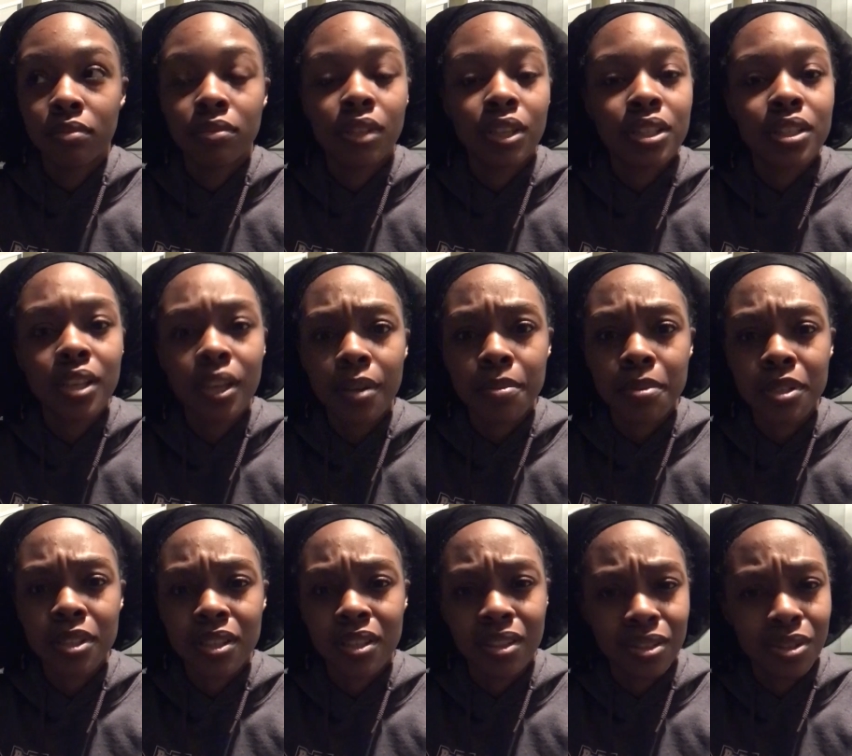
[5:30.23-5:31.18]
the
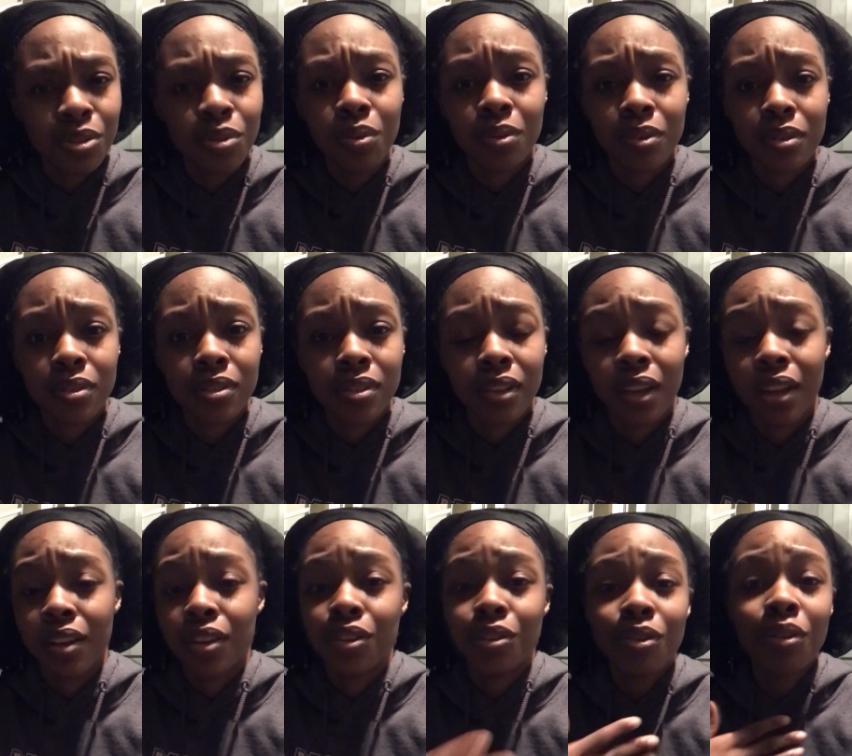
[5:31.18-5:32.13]
tips and the tools
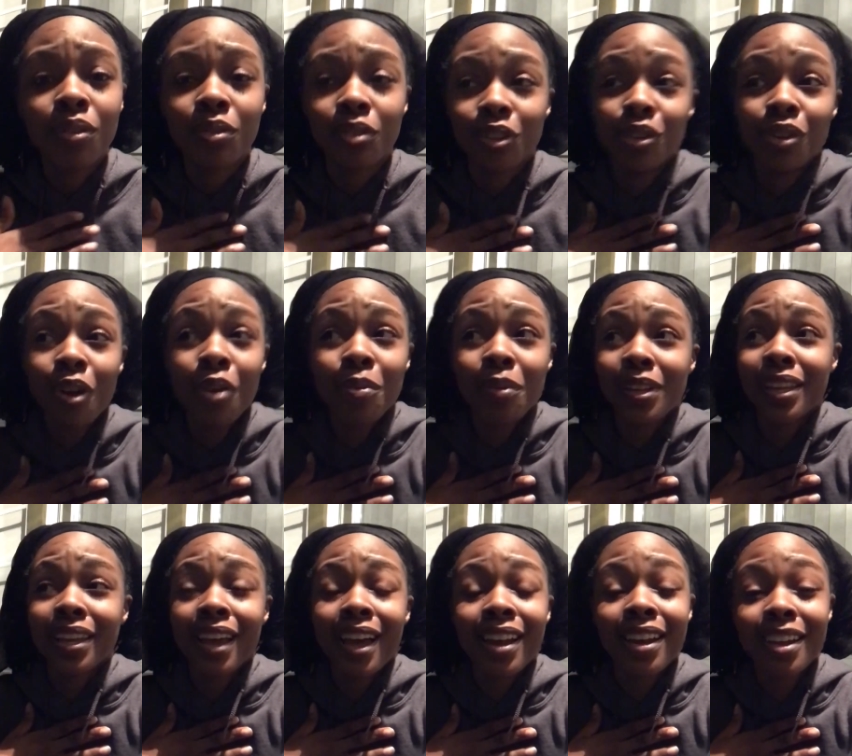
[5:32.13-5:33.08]
and you don't you don't
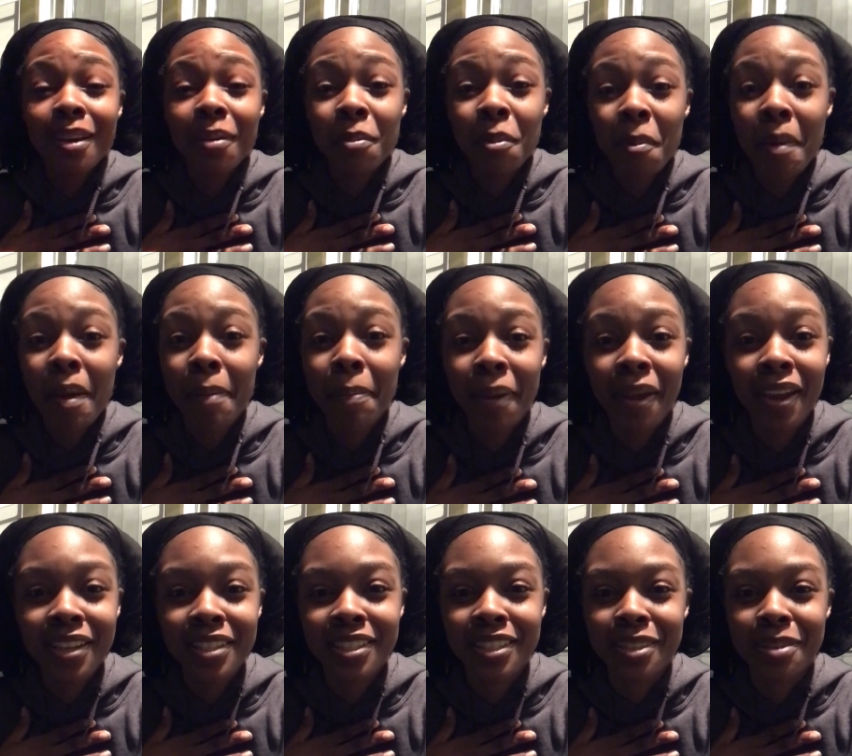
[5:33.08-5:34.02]
really got to come to my
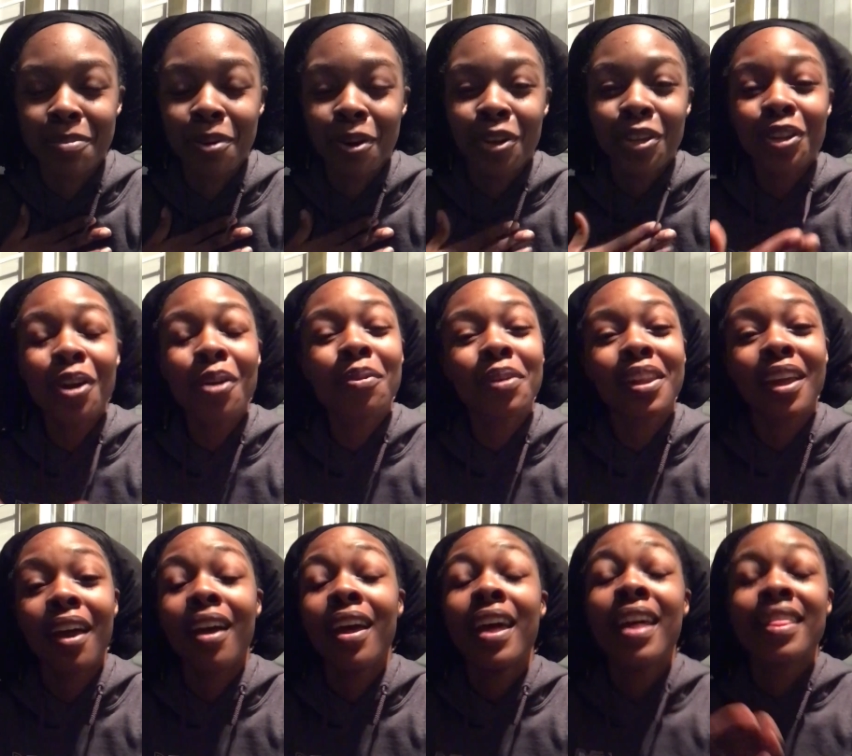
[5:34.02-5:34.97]
page anymore you don't really
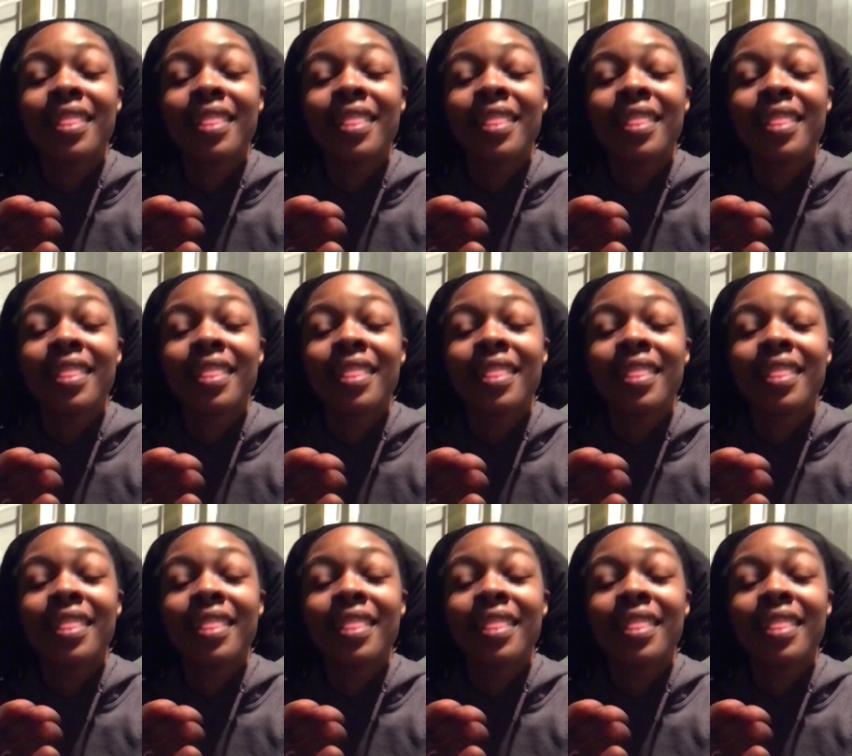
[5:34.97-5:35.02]
have,